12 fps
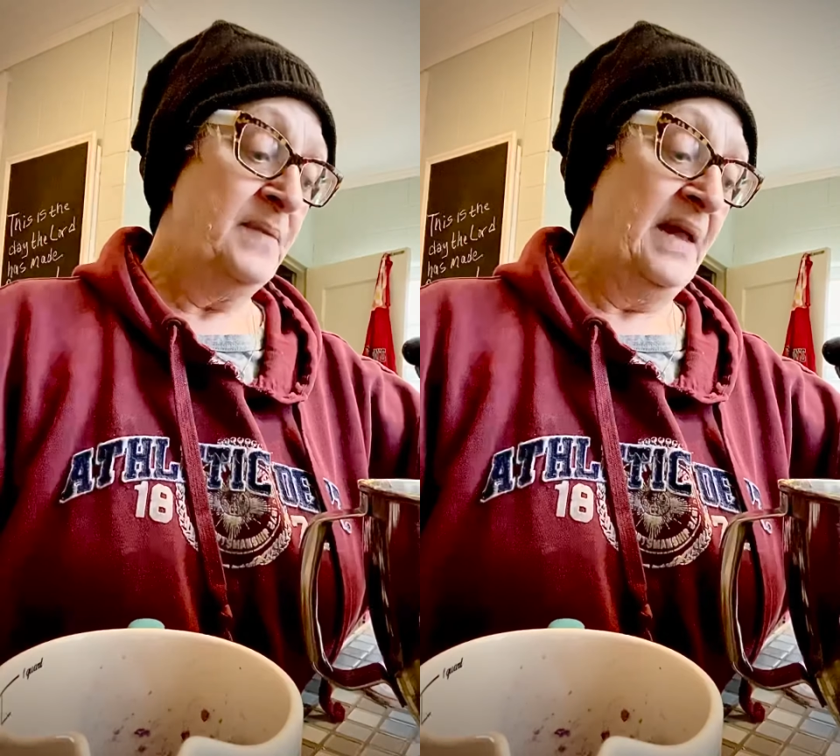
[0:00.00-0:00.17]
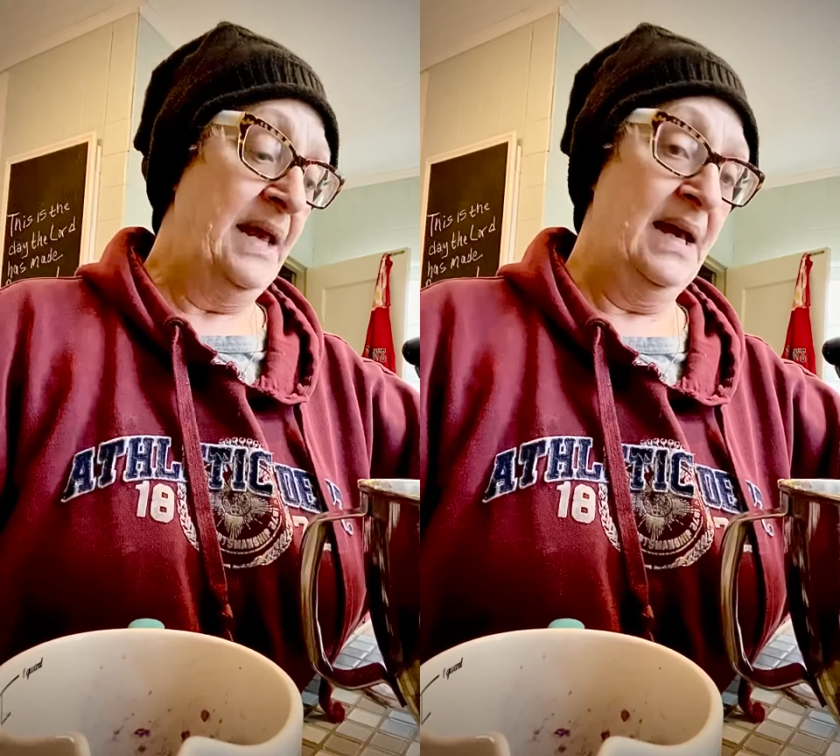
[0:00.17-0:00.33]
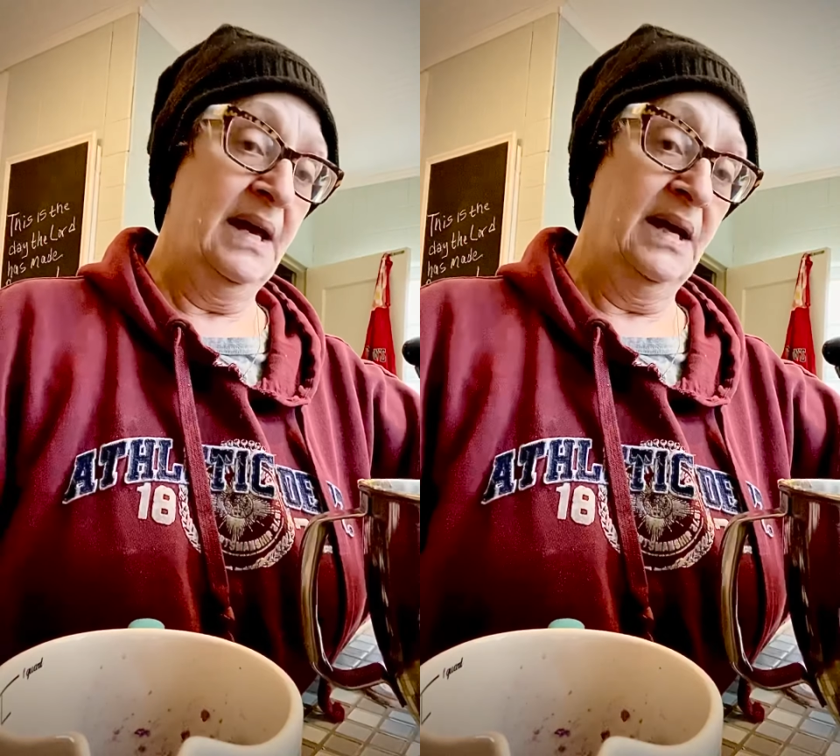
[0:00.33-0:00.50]

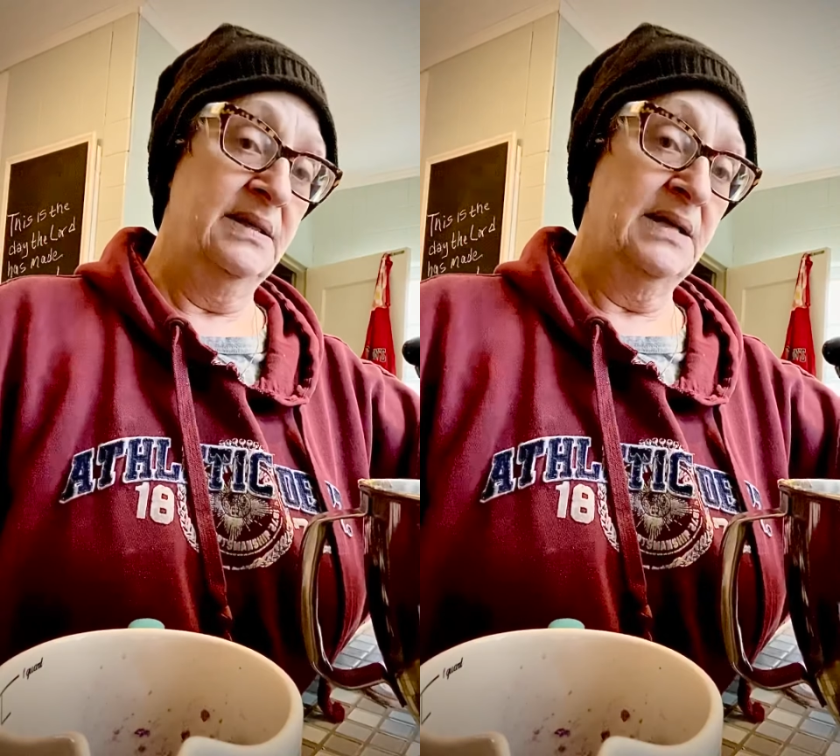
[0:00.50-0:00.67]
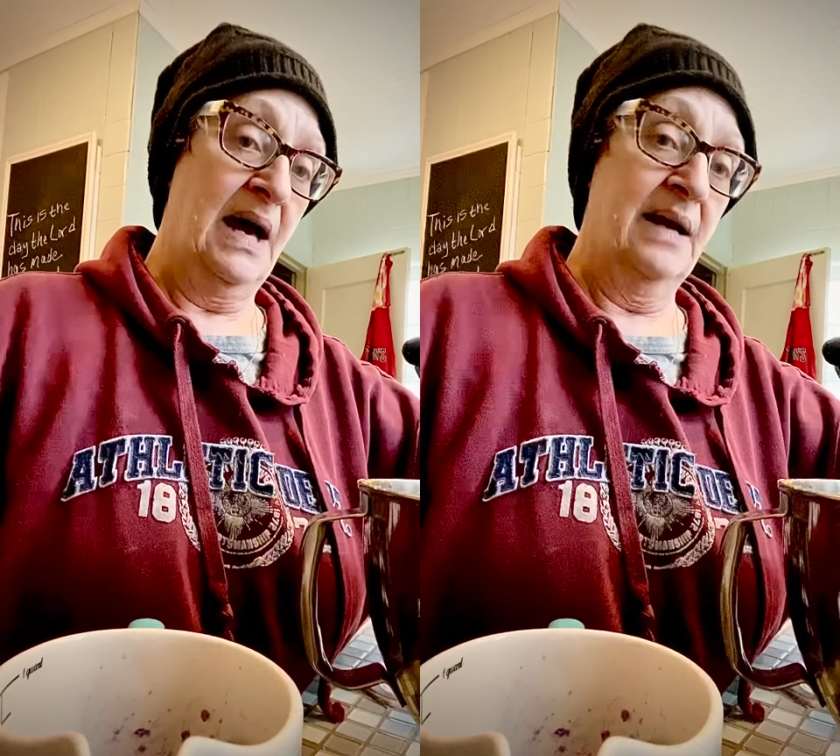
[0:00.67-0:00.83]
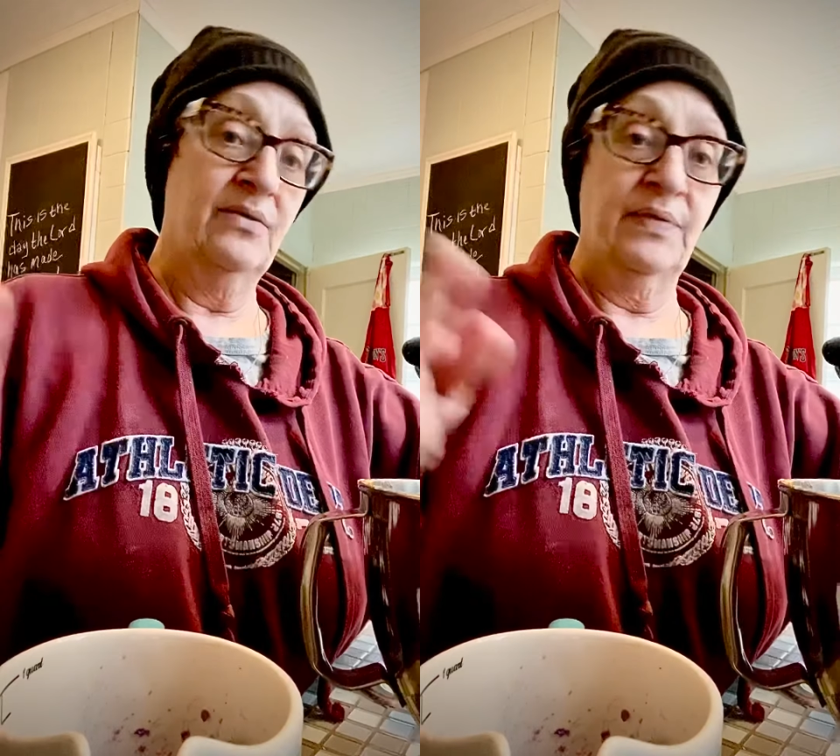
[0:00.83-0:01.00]
and
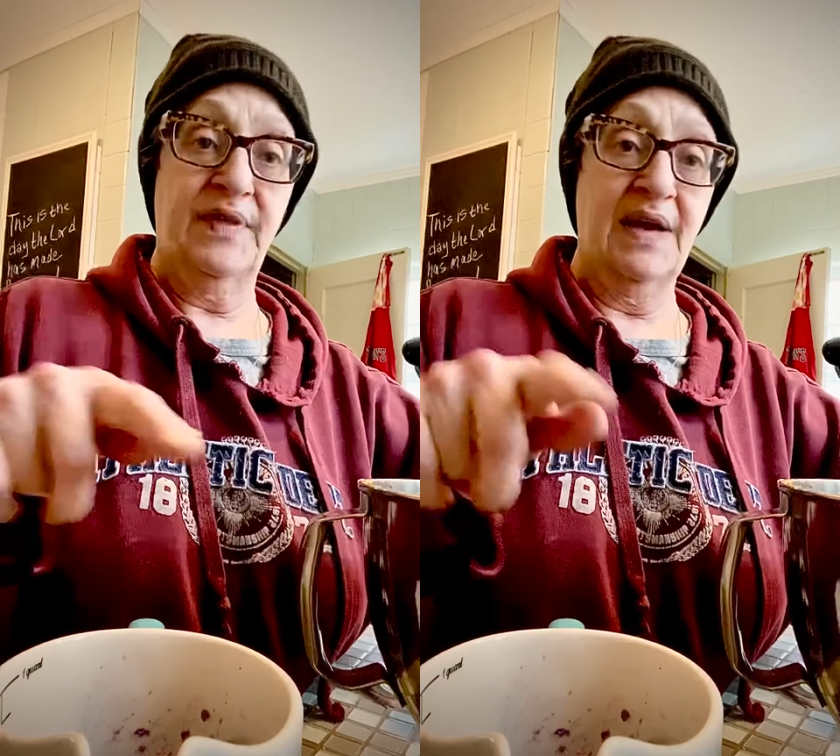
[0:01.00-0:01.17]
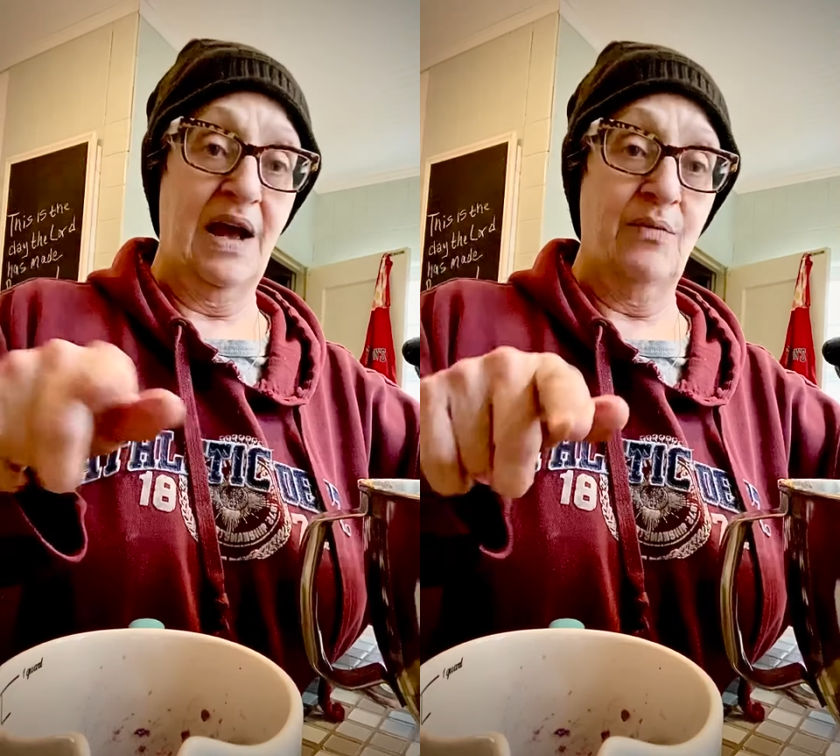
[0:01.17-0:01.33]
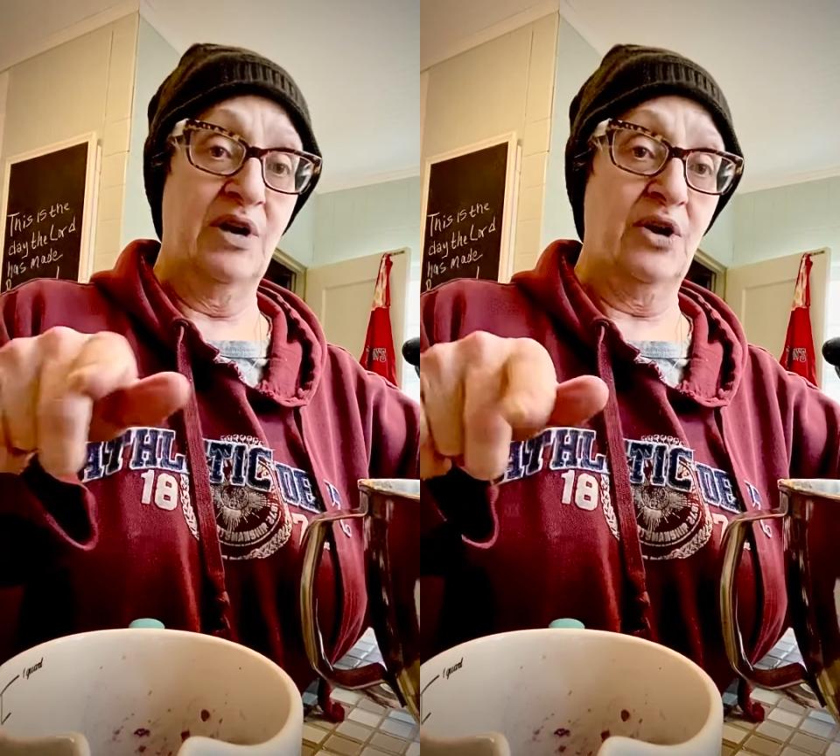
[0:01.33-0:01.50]
I don't think
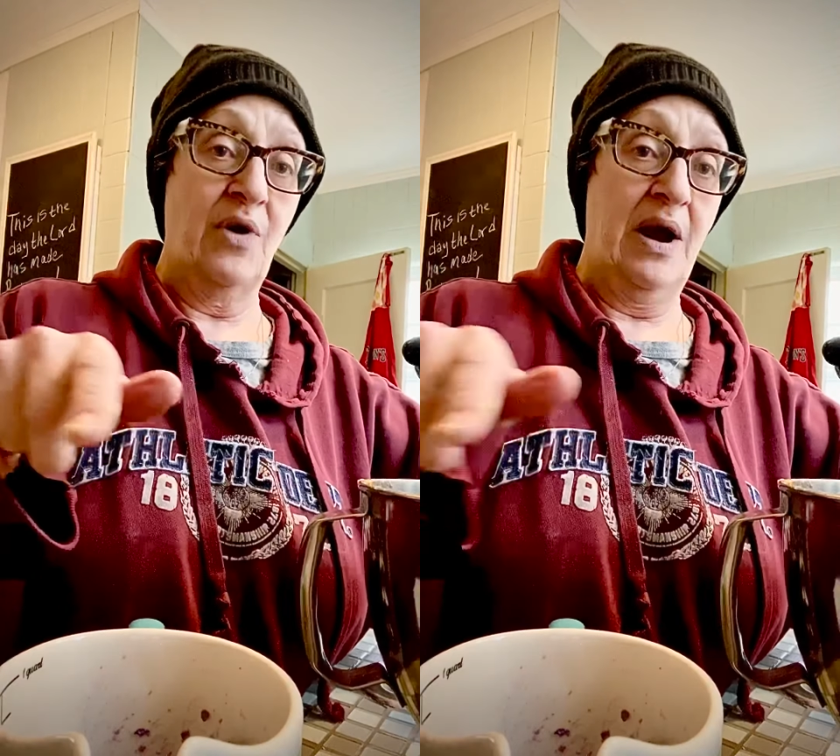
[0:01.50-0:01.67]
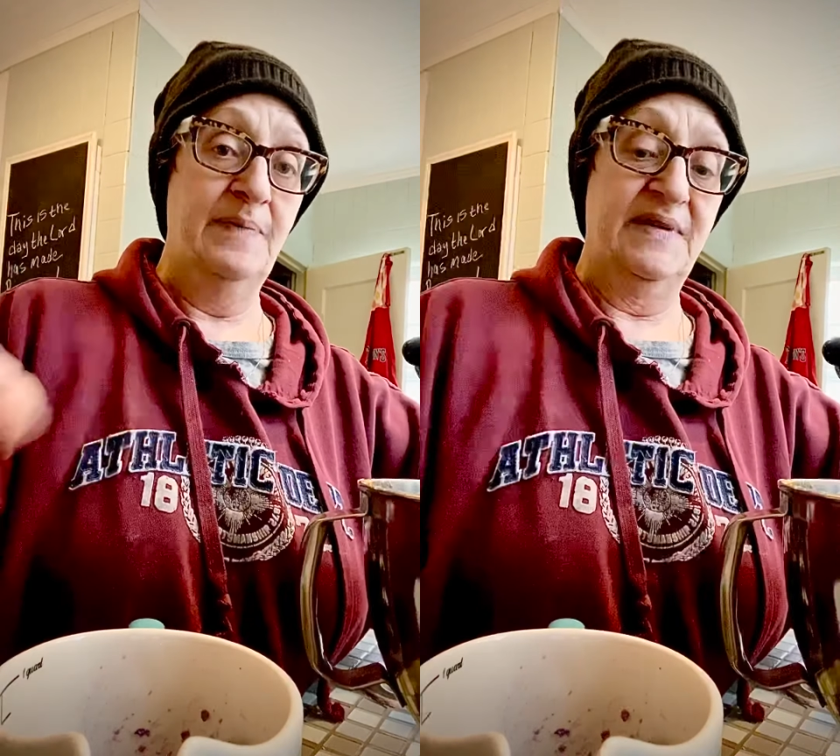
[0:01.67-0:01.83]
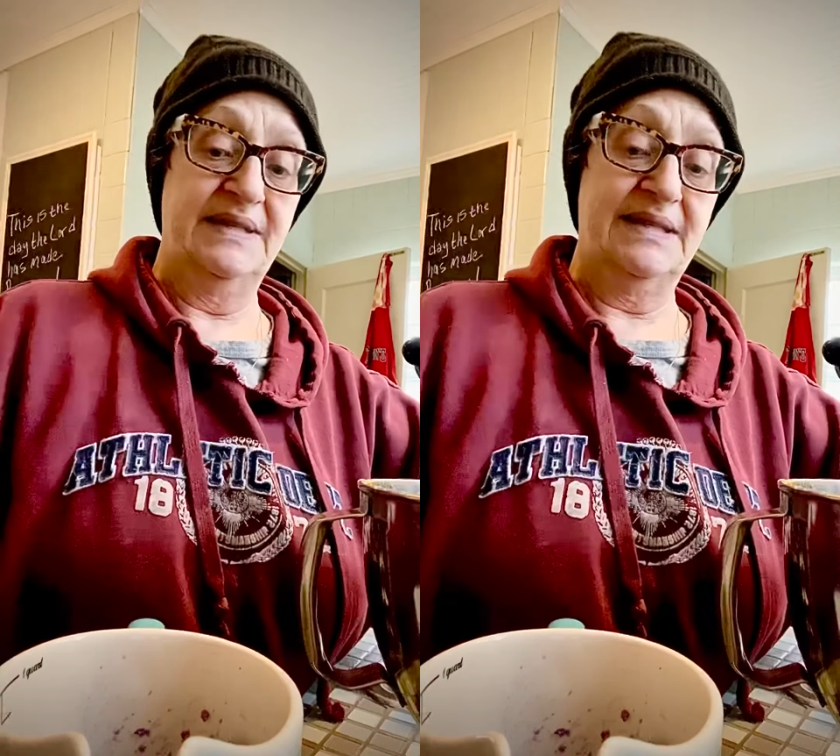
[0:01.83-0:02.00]
I want to
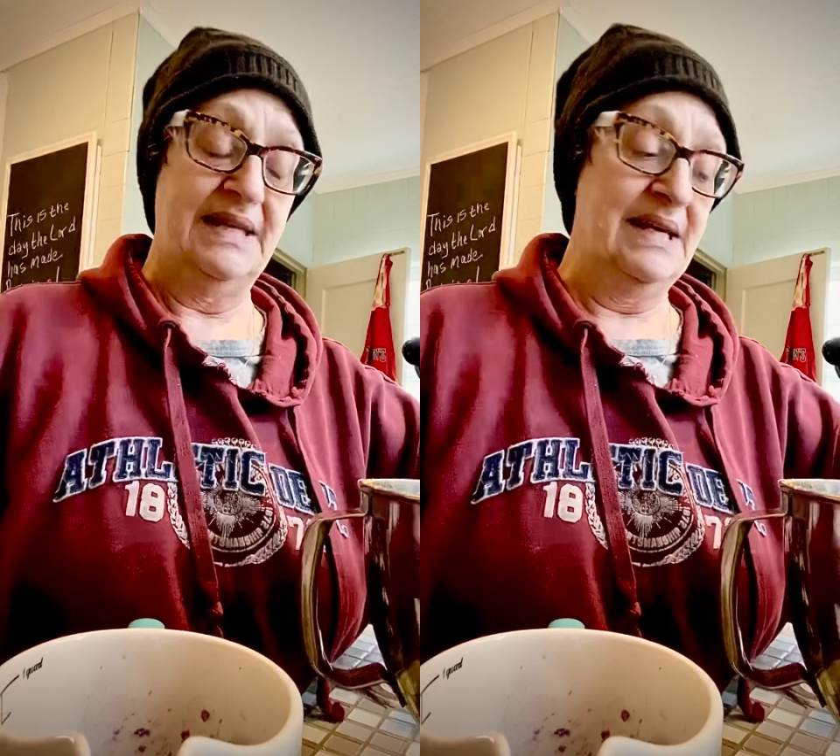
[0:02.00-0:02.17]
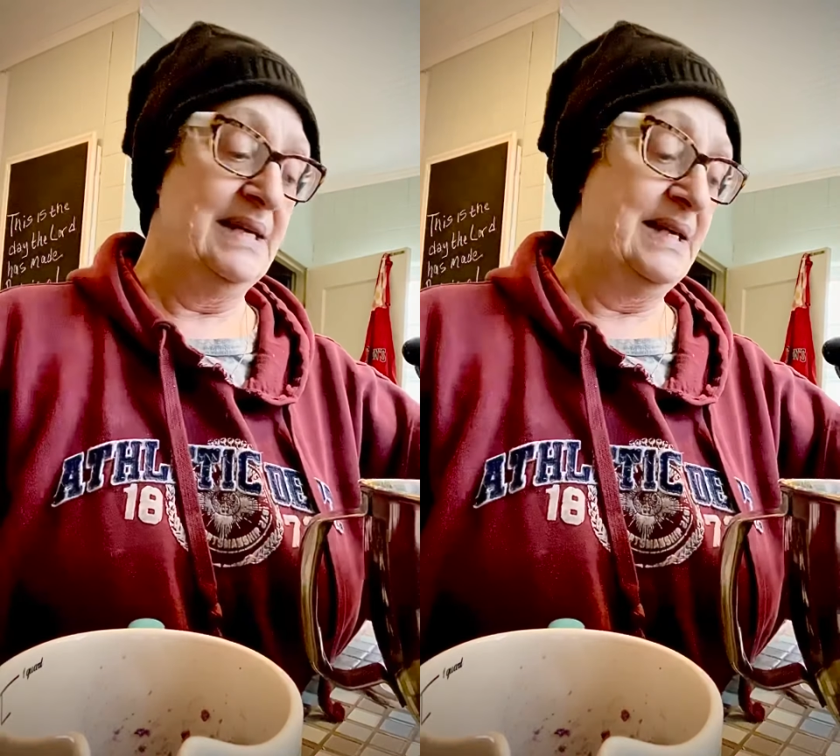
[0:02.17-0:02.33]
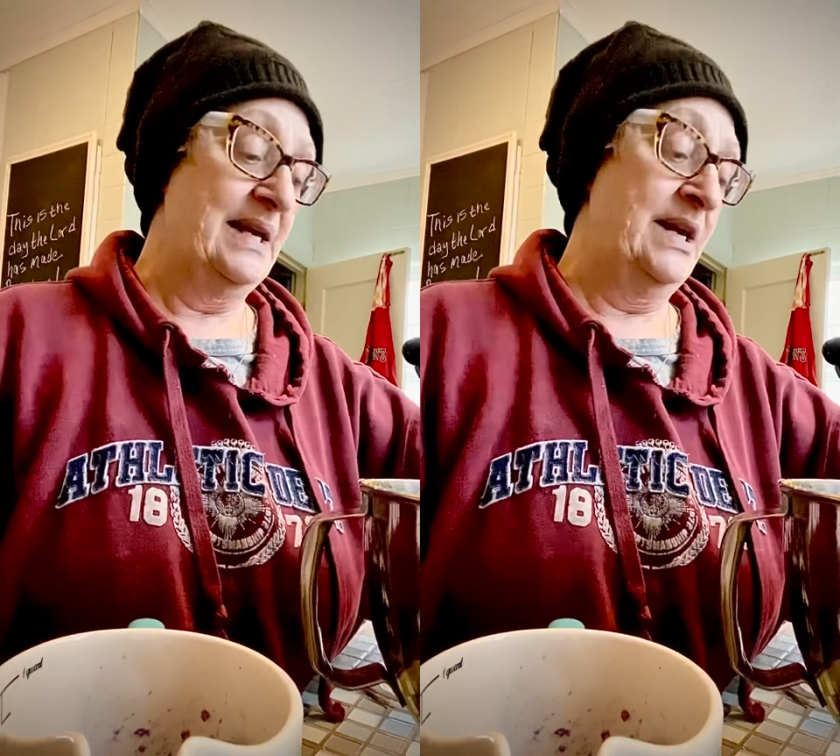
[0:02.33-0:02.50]
grab this
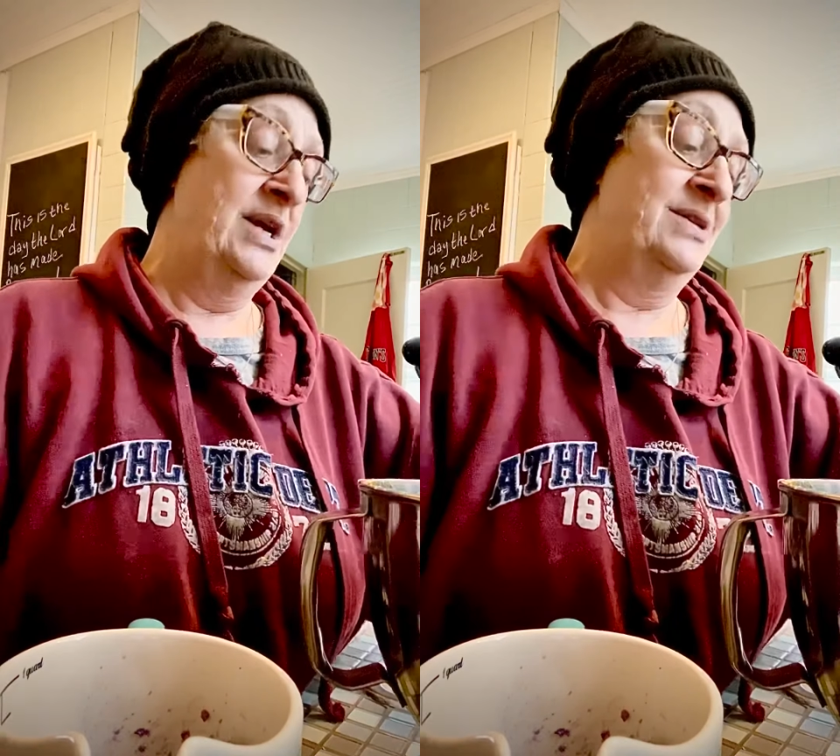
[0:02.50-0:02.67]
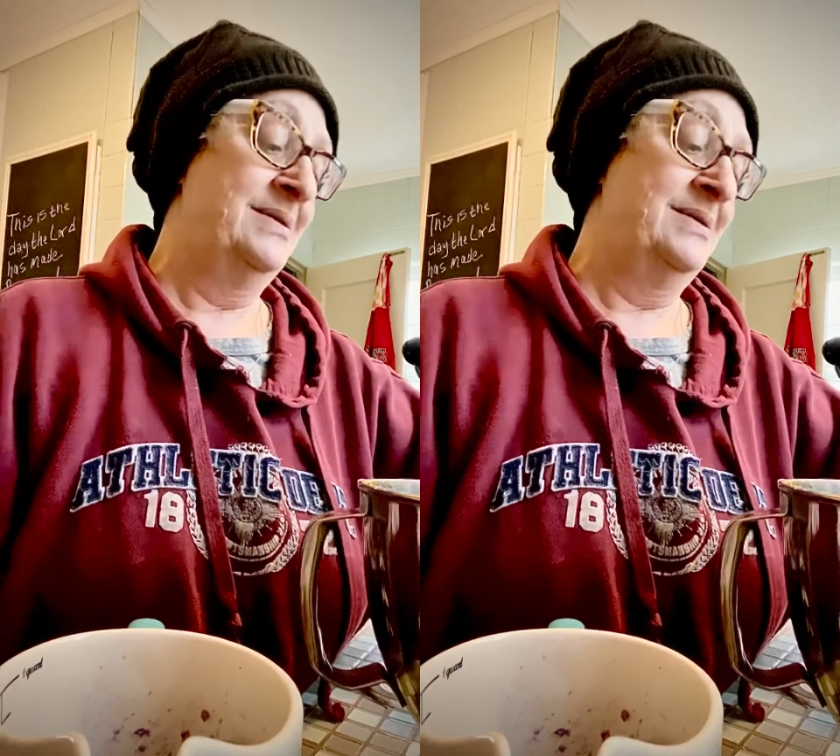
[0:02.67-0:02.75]
thing again